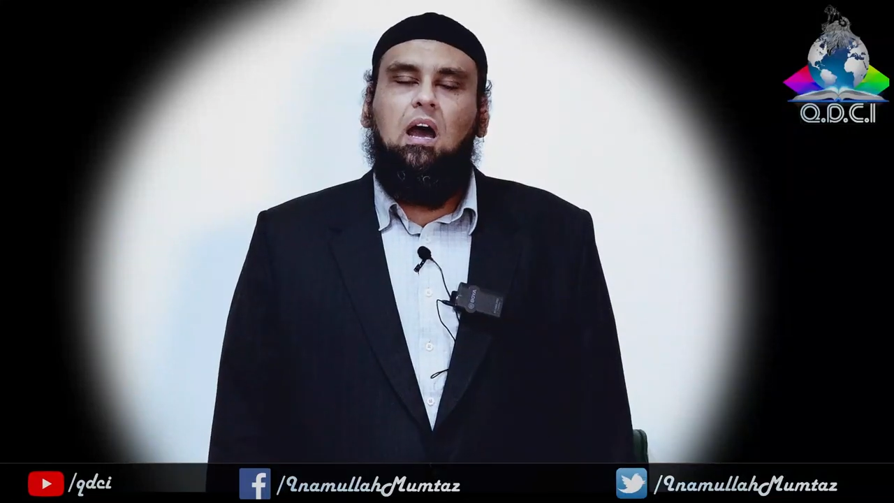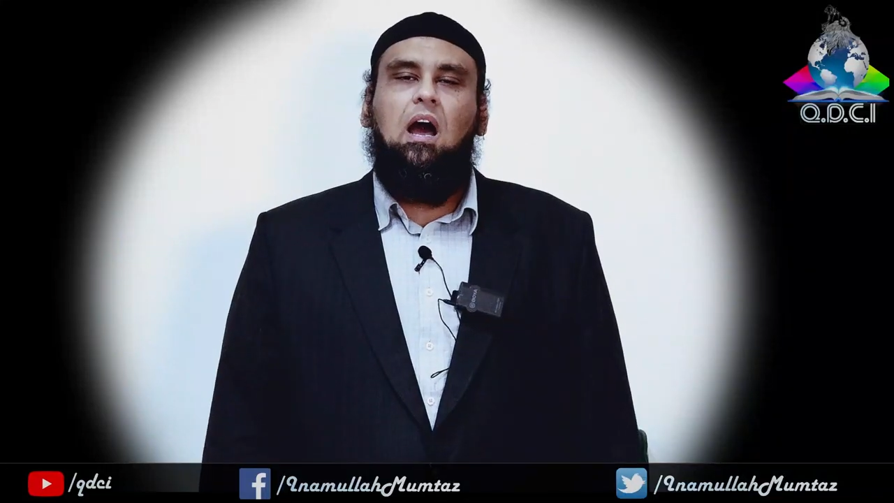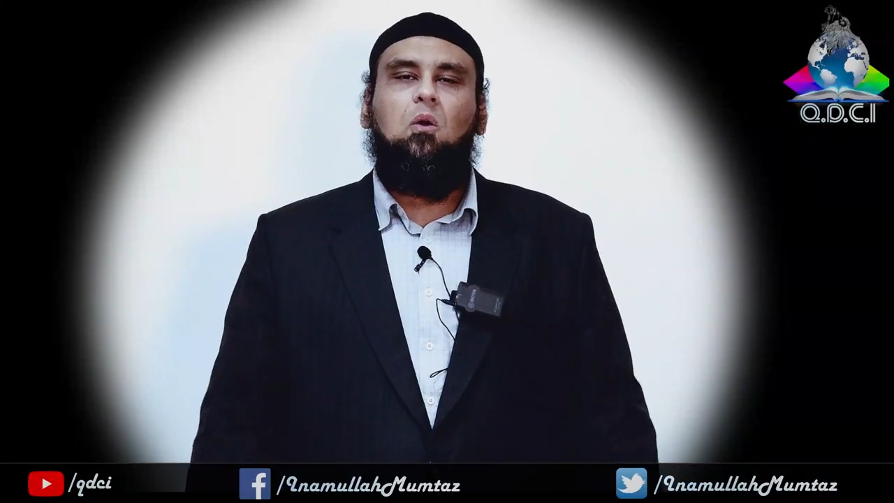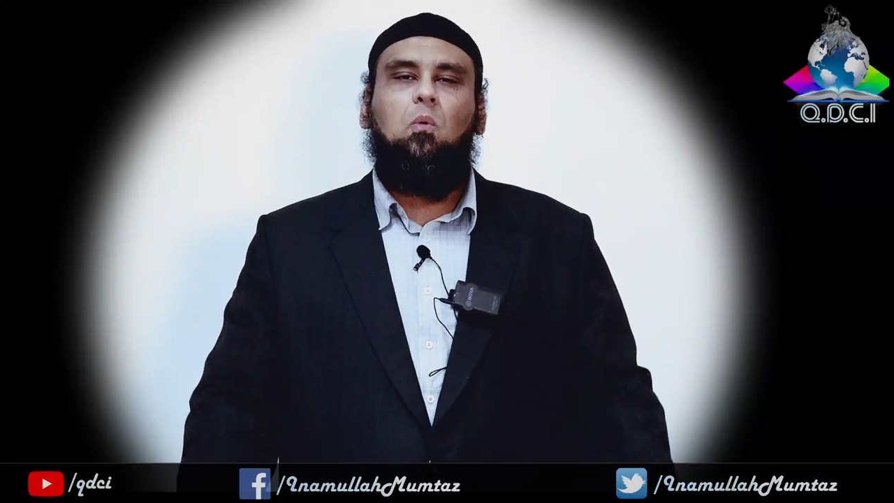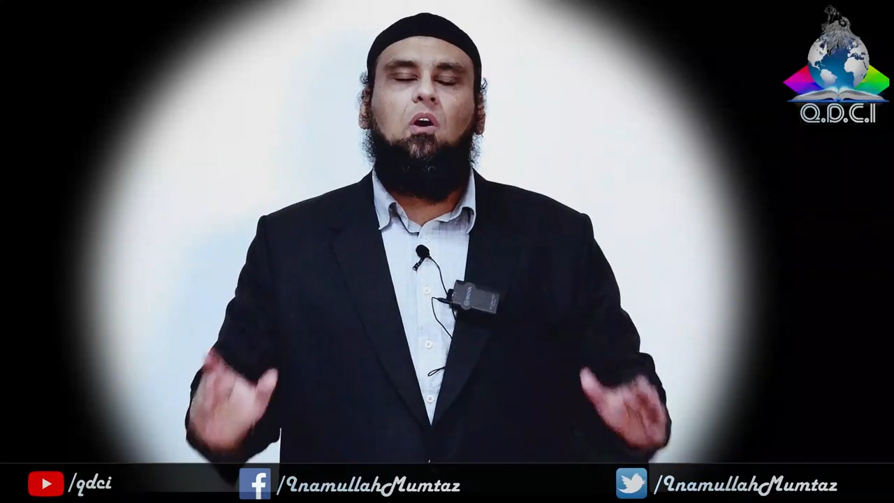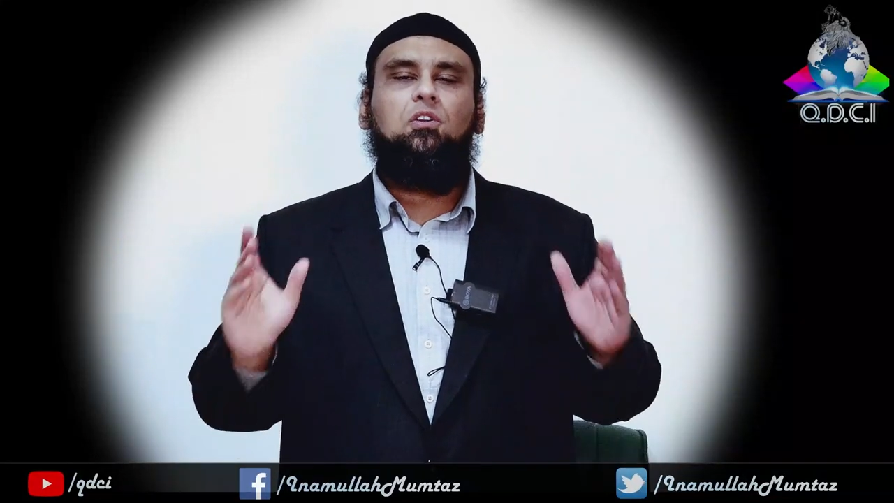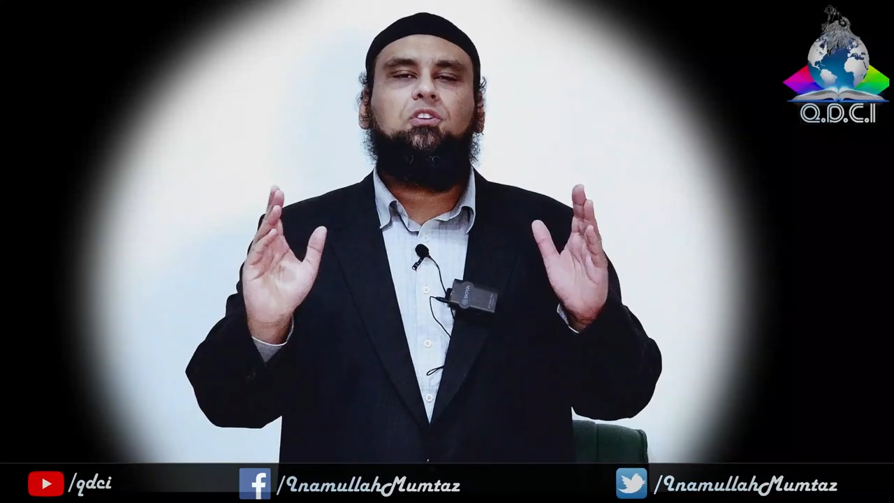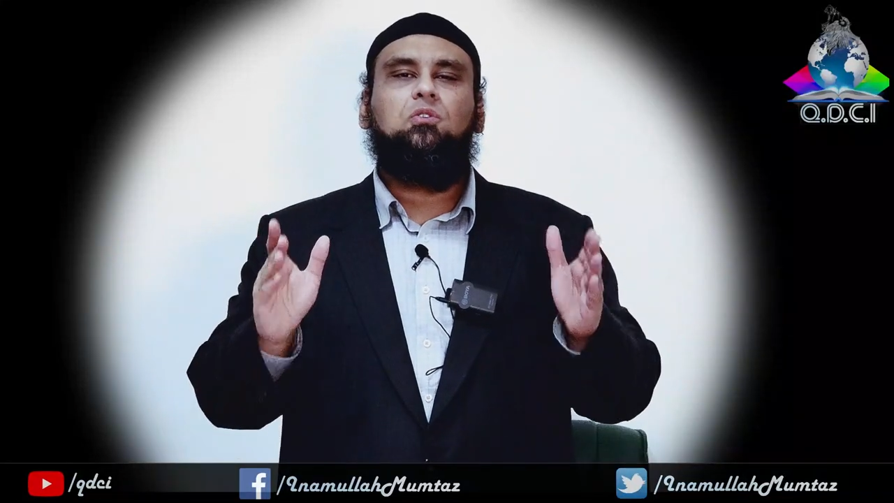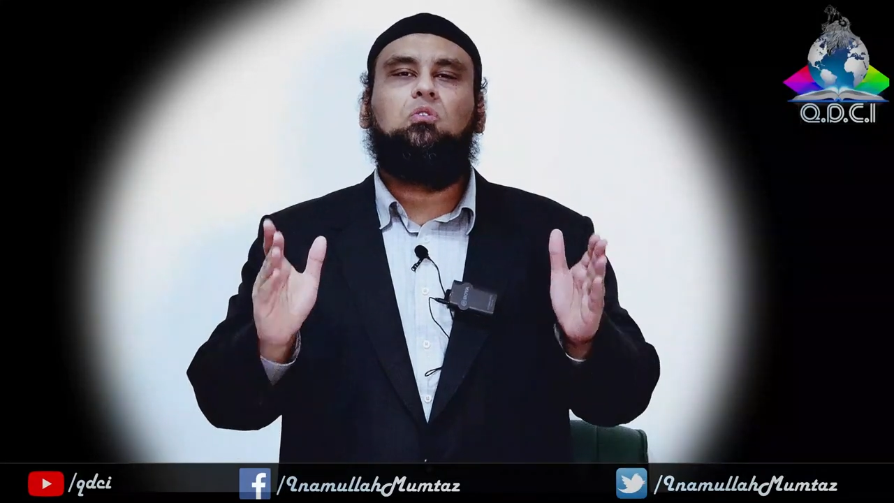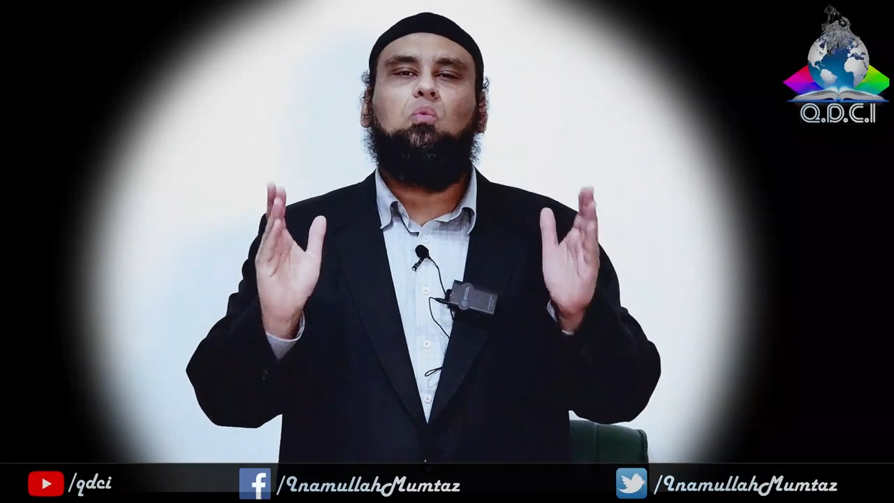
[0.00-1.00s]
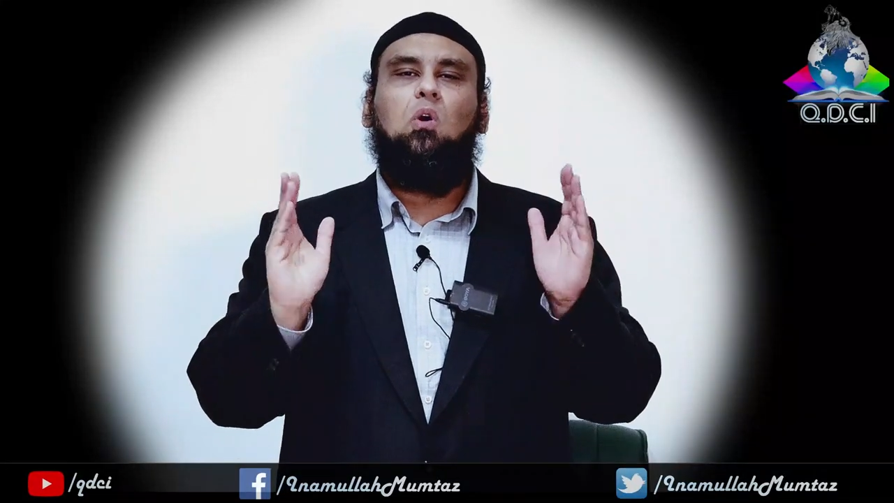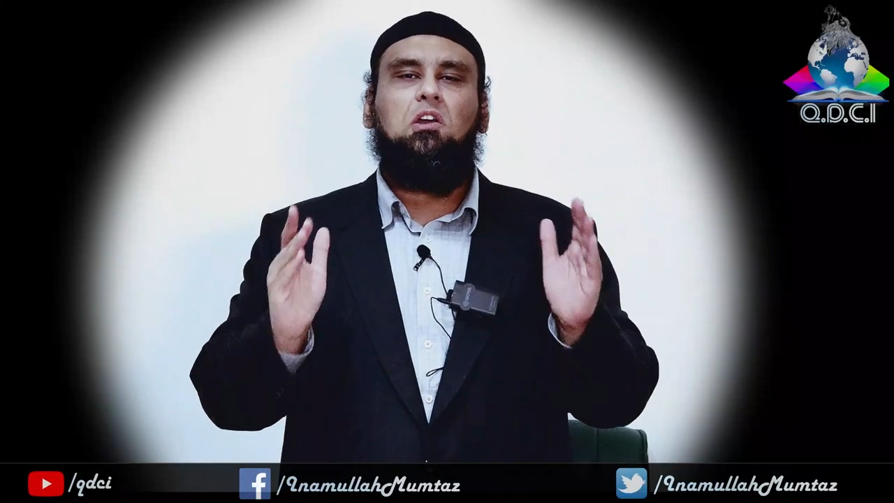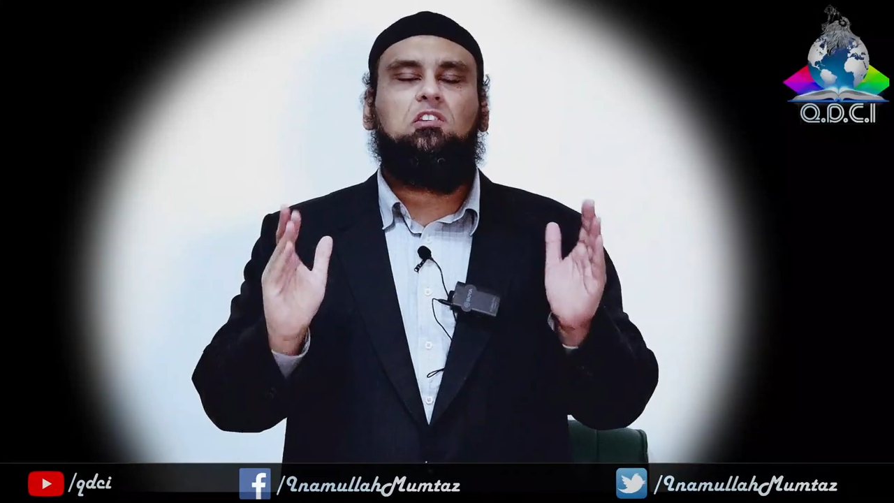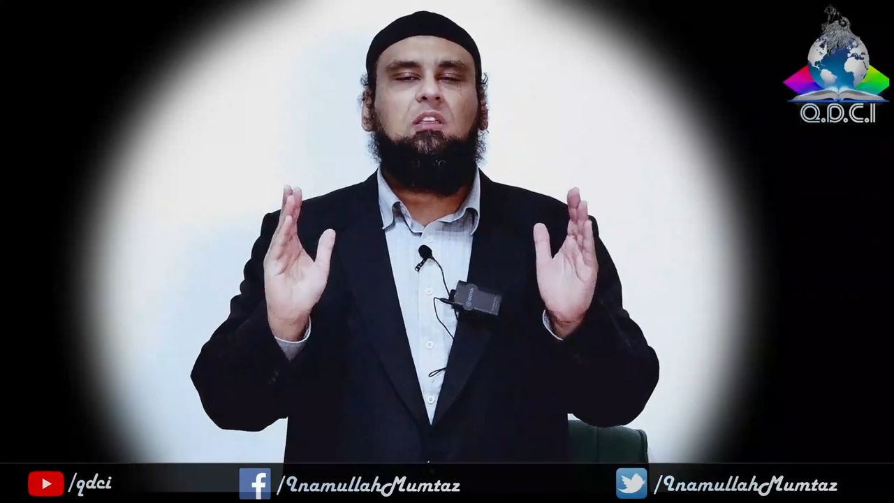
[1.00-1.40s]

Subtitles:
I want you to watch